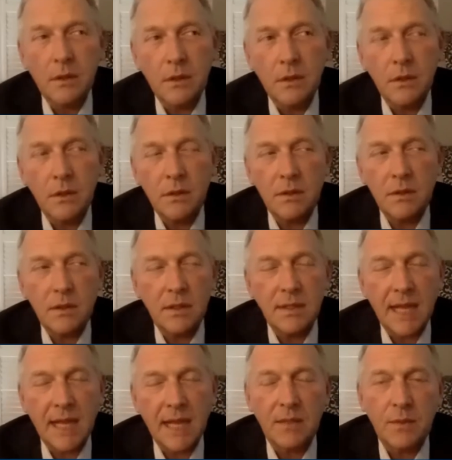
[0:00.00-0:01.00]

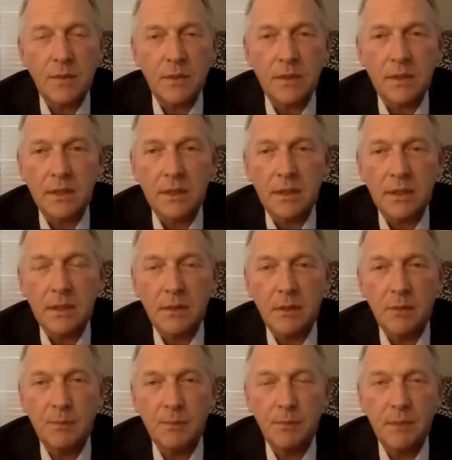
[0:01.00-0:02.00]
say this was
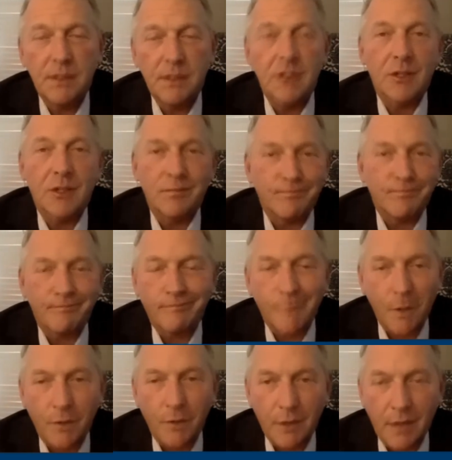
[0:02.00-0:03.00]
this is your
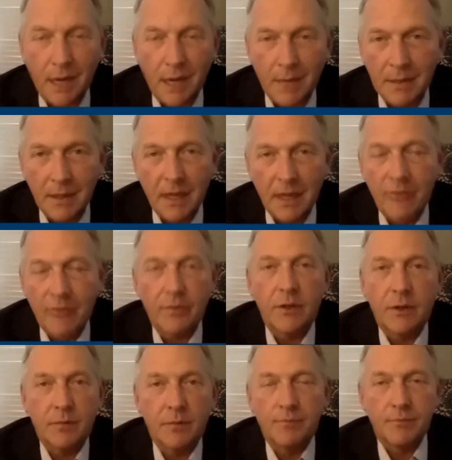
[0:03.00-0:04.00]
retirement life or
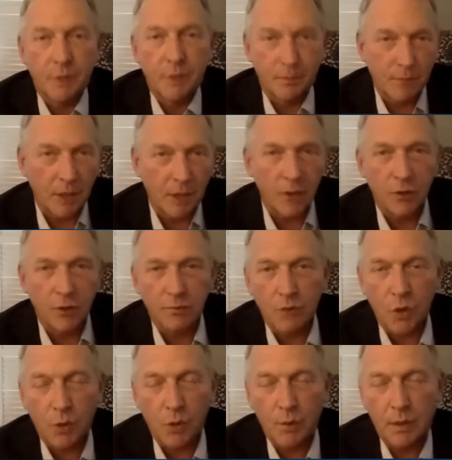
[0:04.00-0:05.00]
your post
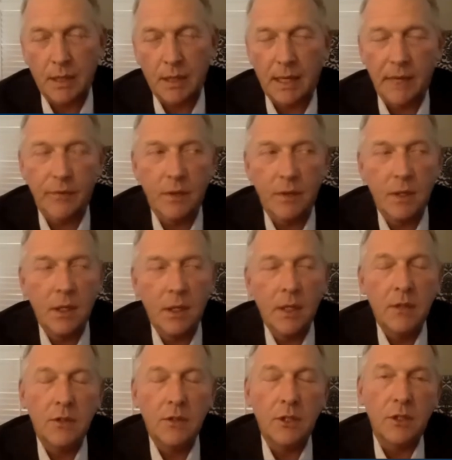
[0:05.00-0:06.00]
corporate life.
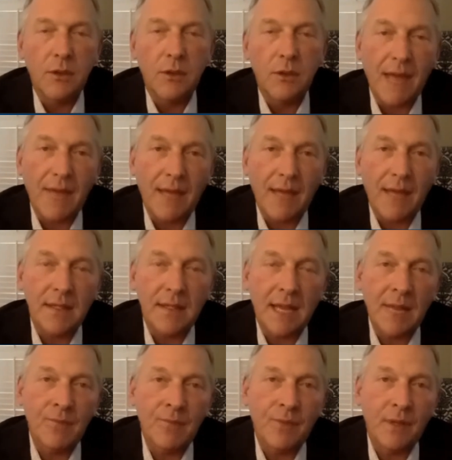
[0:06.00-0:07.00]
Did you have that
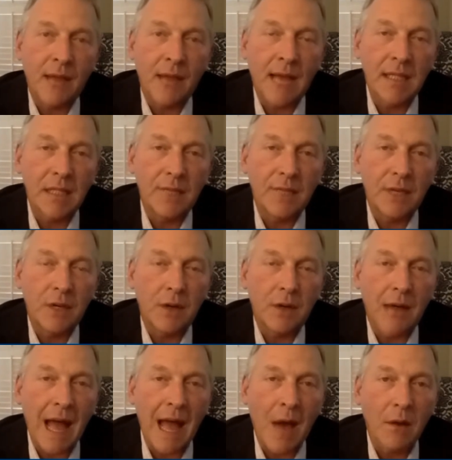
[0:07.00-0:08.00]
same philosophy
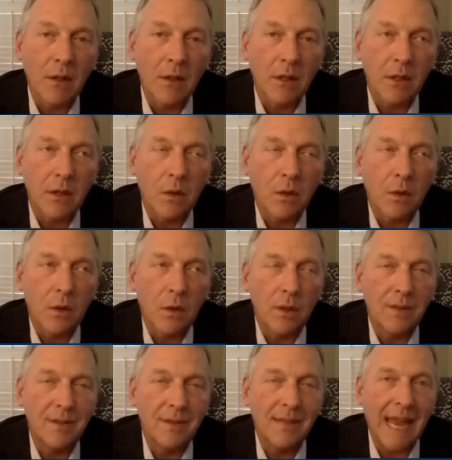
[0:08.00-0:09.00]
or outlook
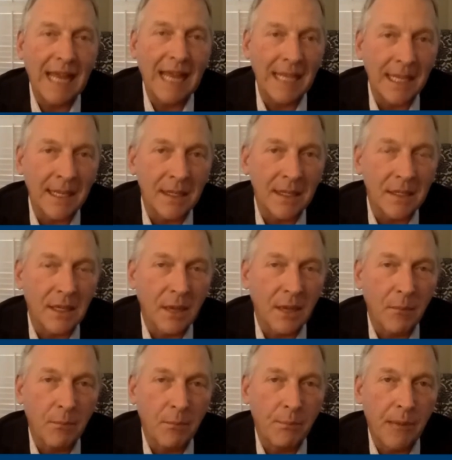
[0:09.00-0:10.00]
or dailiness
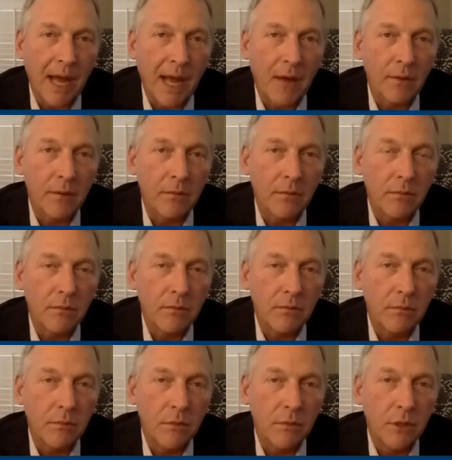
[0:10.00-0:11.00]
about
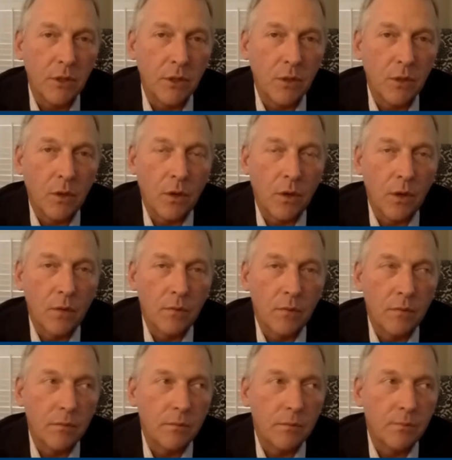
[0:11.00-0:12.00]
your
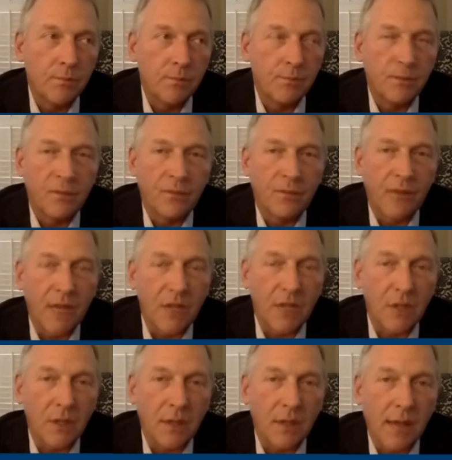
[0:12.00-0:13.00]

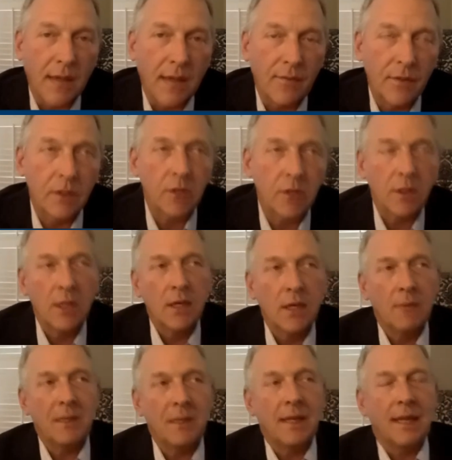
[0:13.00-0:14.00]
professional life?
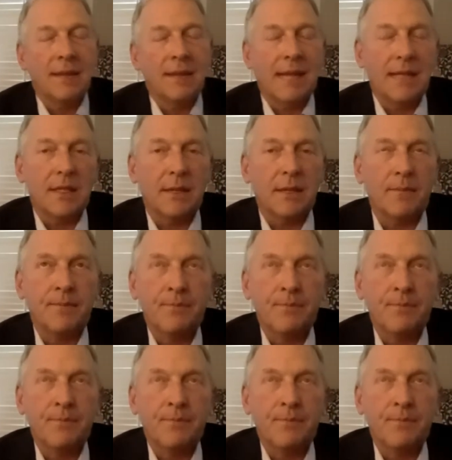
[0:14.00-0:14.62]
That's a